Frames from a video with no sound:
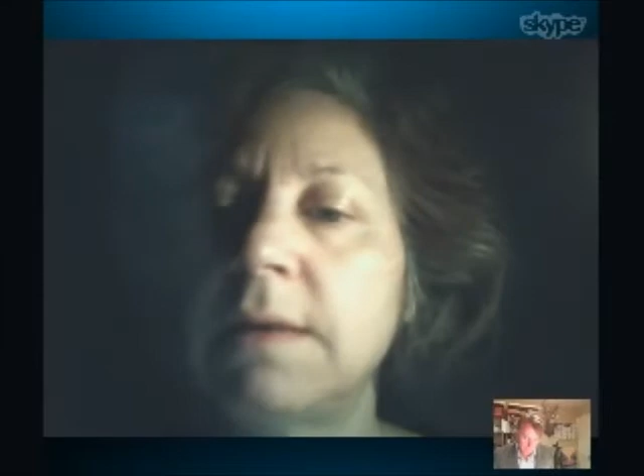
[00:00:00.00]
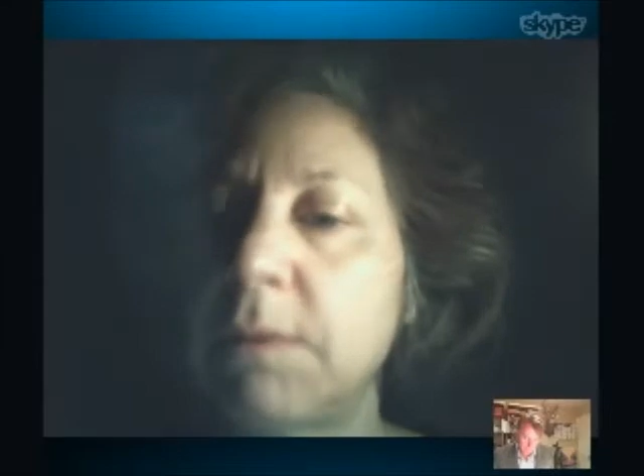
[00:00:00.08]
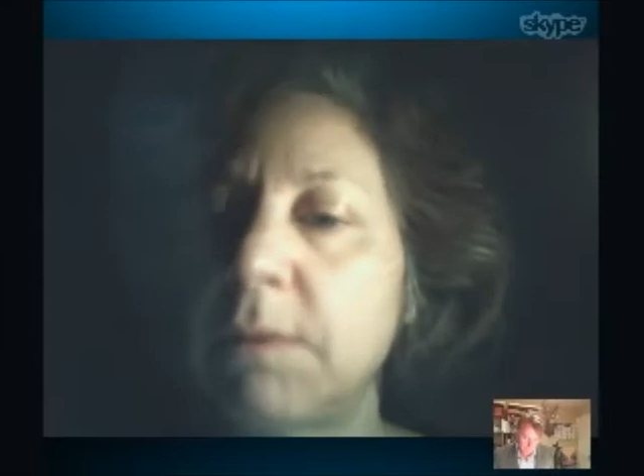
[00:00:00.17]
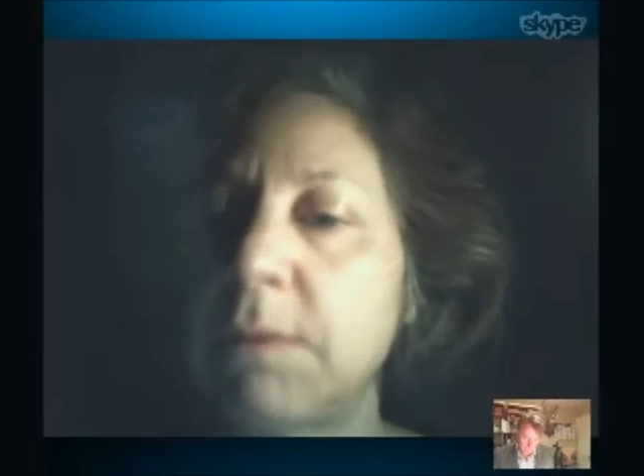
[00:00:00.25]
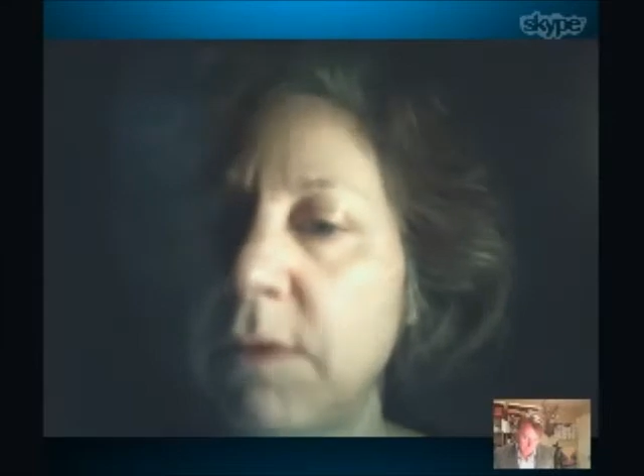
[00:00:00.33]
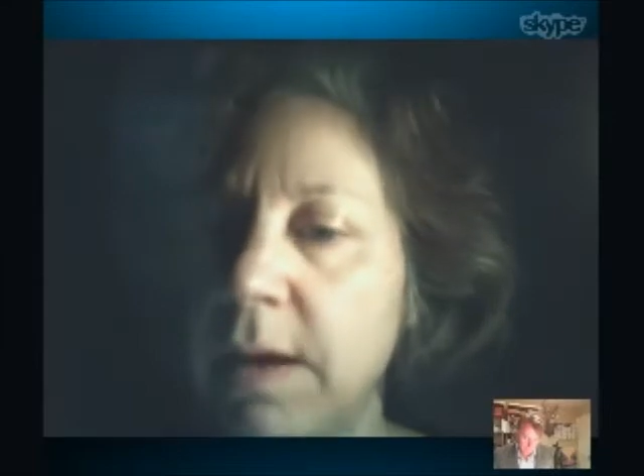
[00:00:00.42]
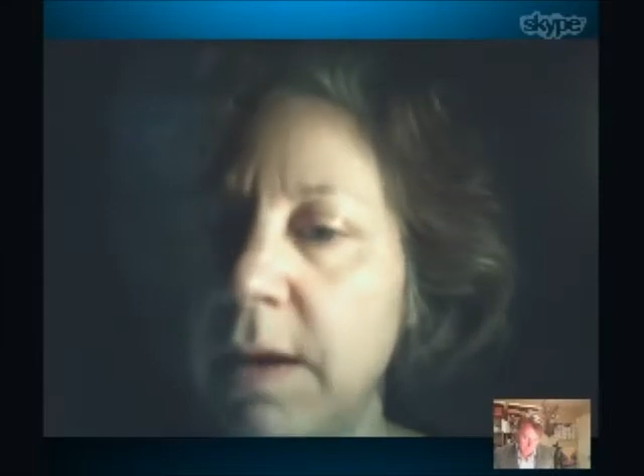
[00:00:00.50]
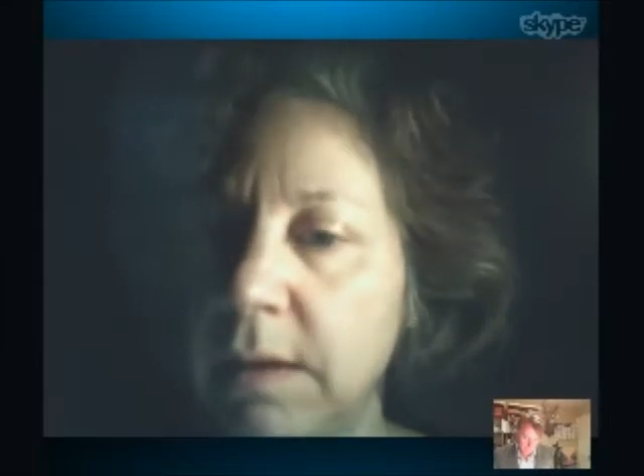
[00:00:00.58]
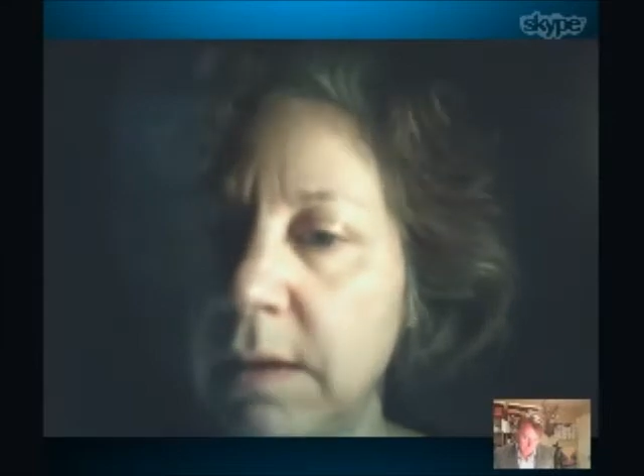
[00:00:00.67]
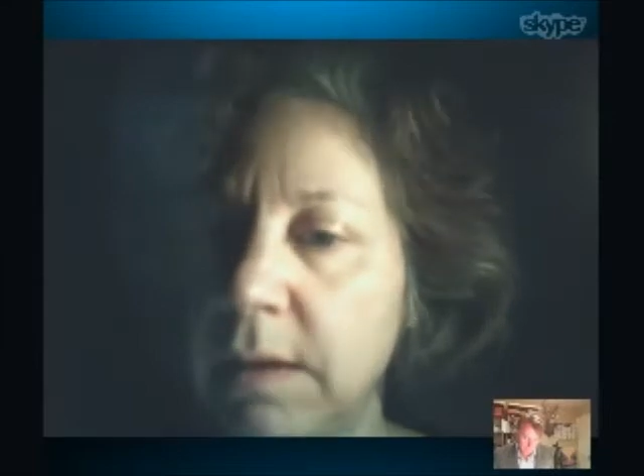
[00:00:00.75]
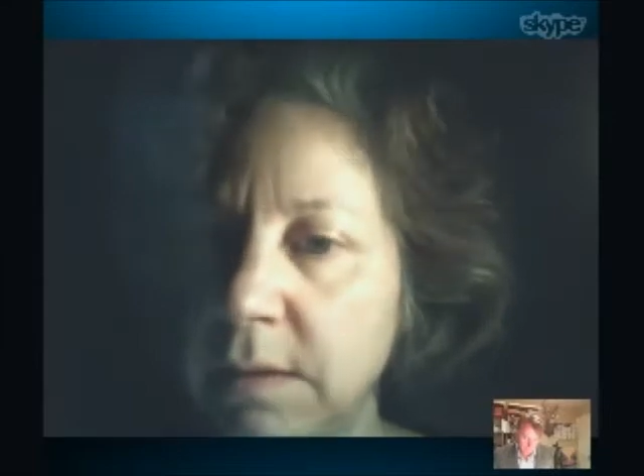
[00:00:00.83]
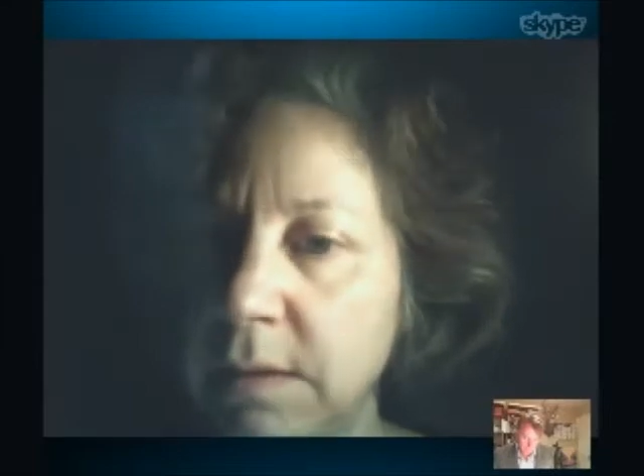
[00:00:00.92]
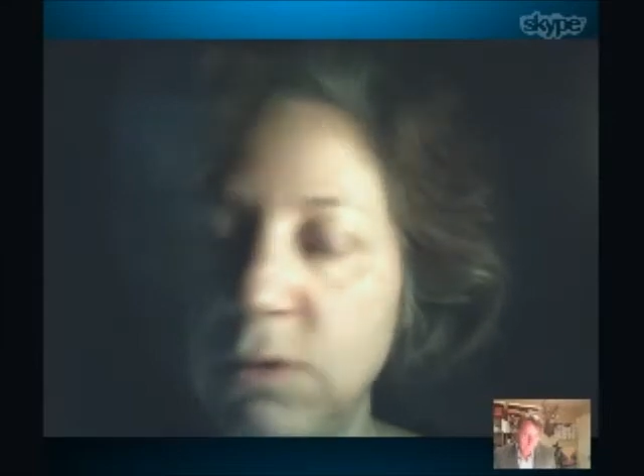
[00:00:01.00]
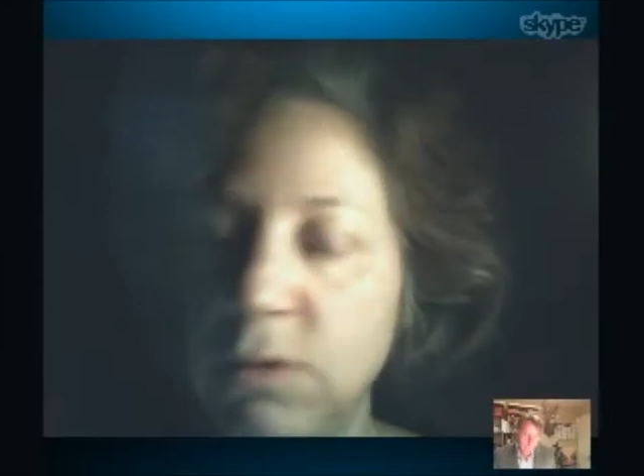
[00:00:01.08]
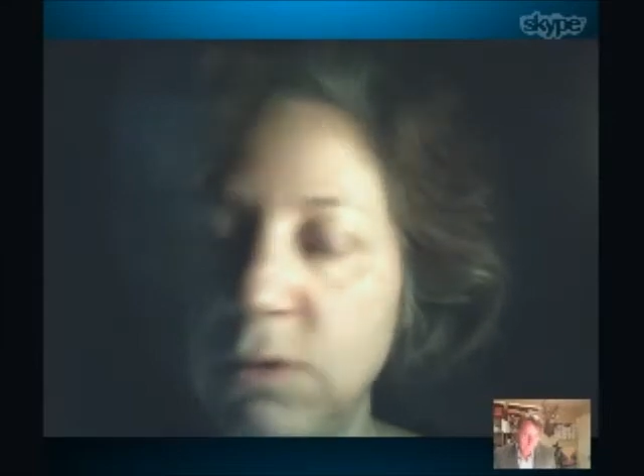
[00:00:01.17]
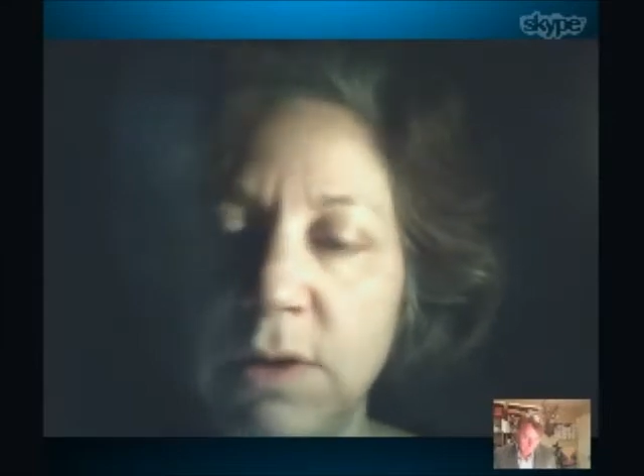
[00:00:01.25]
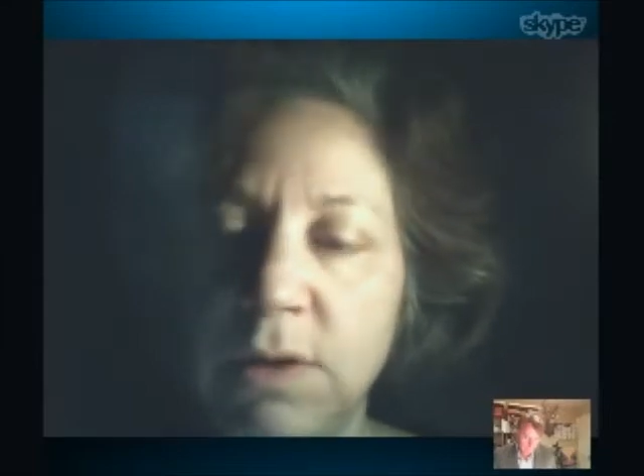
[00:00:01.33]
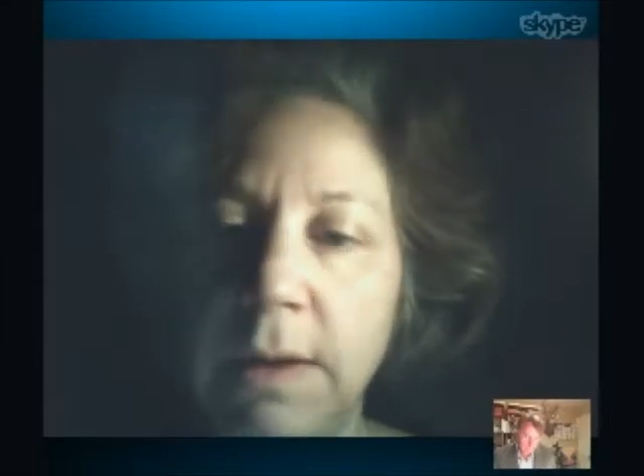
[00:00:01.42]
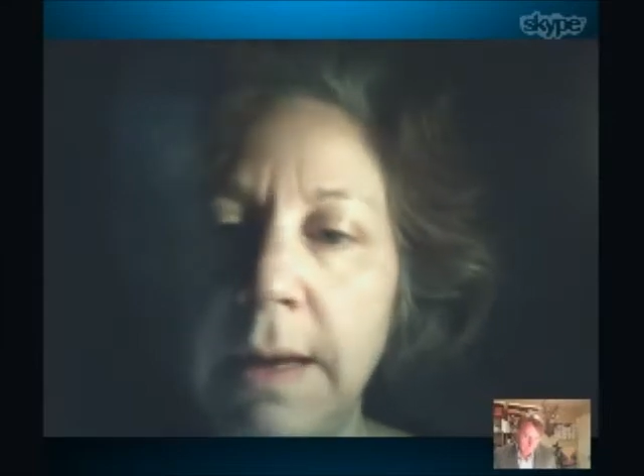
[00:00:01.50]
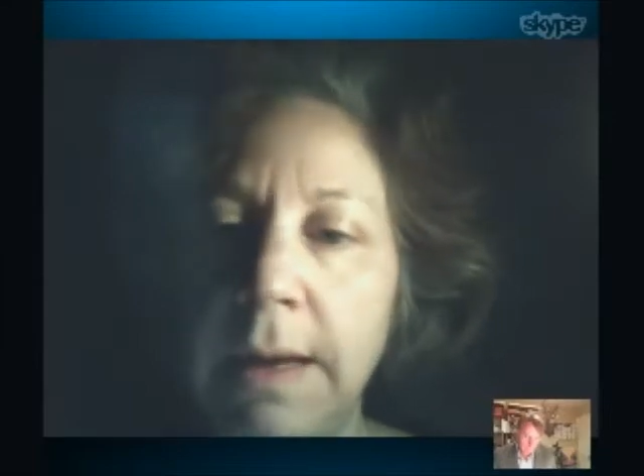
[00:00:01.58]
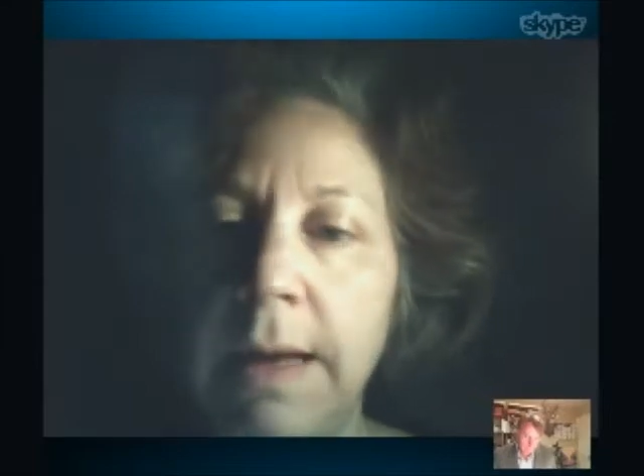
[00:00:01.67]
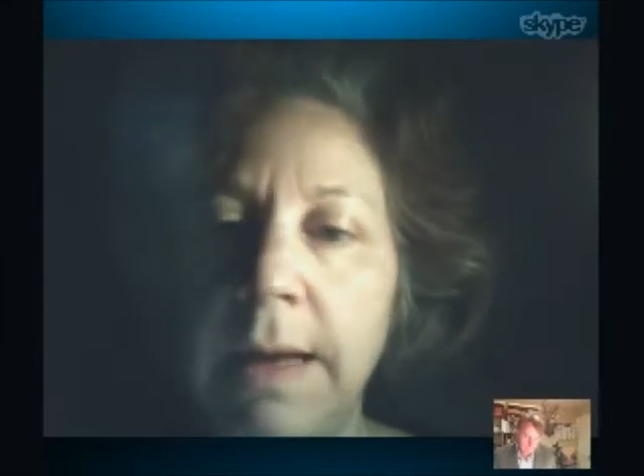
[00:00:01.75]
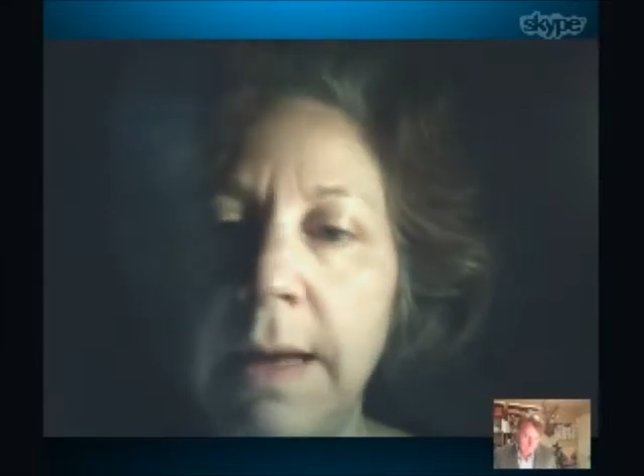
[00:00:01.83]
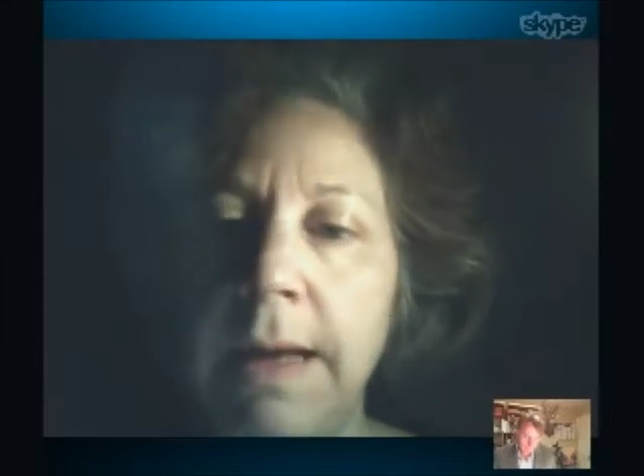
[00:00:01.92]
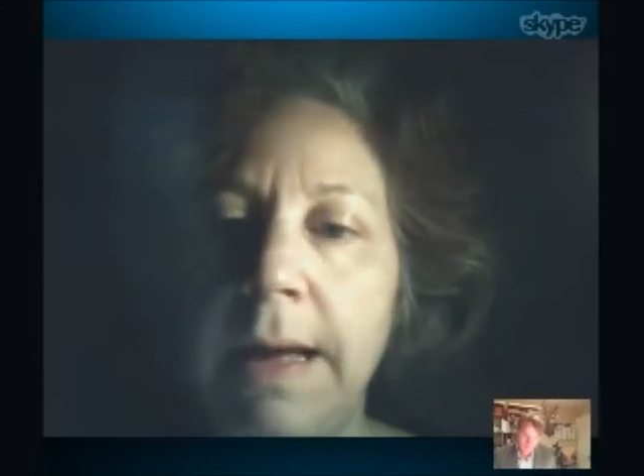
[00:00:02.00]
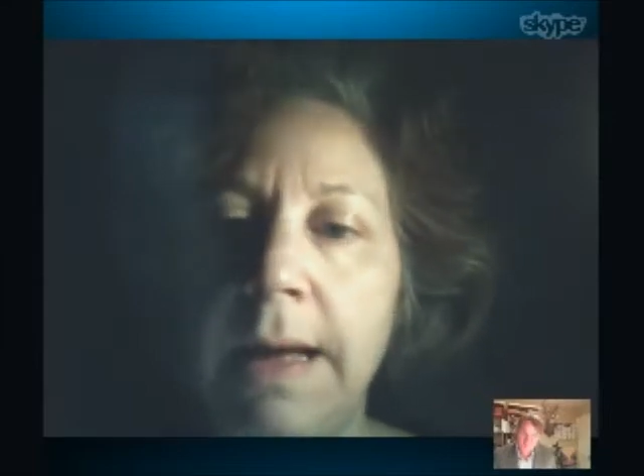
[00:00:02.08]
institution and that it